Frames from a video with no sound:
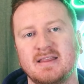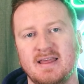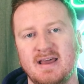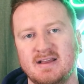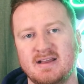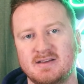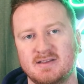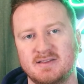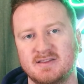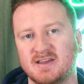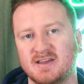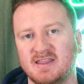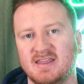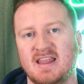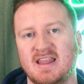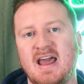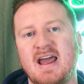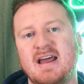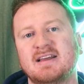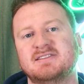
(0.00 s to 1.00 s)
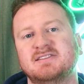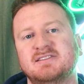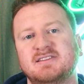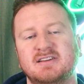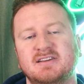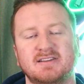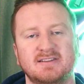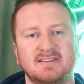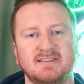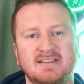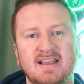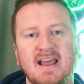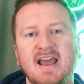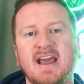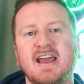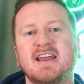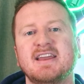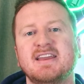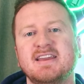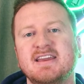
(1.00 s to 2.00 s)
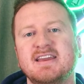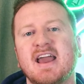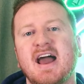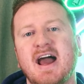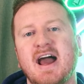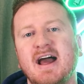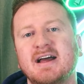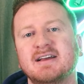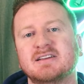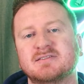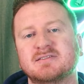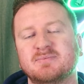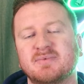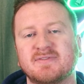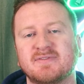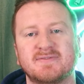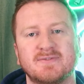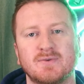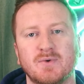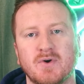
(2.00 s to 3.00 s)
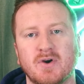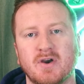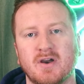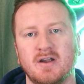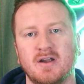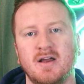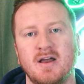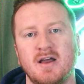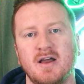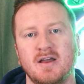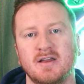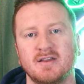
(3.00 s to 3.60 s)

like the last day he has before,